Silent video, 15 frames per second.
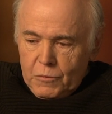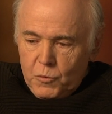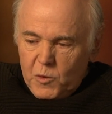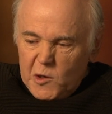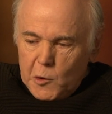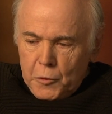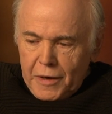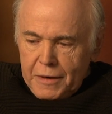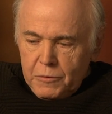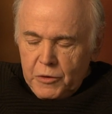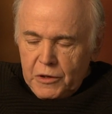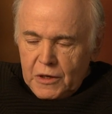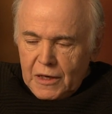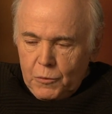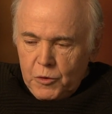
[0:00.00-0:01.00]
when you write,
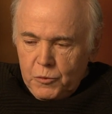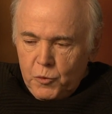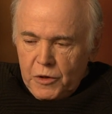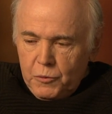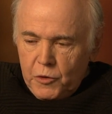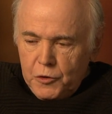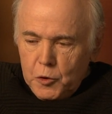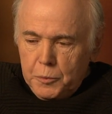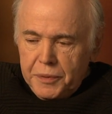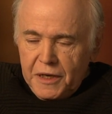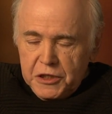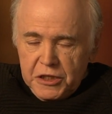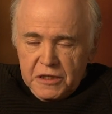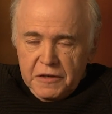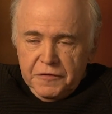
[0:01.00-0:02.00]
when you when, when you
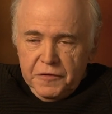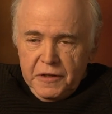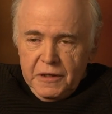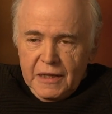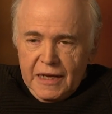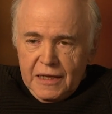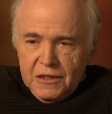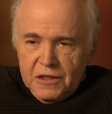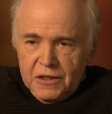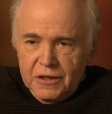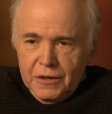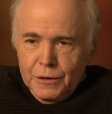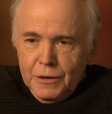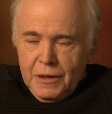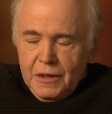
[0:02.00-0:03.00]
pitch as a freelancer,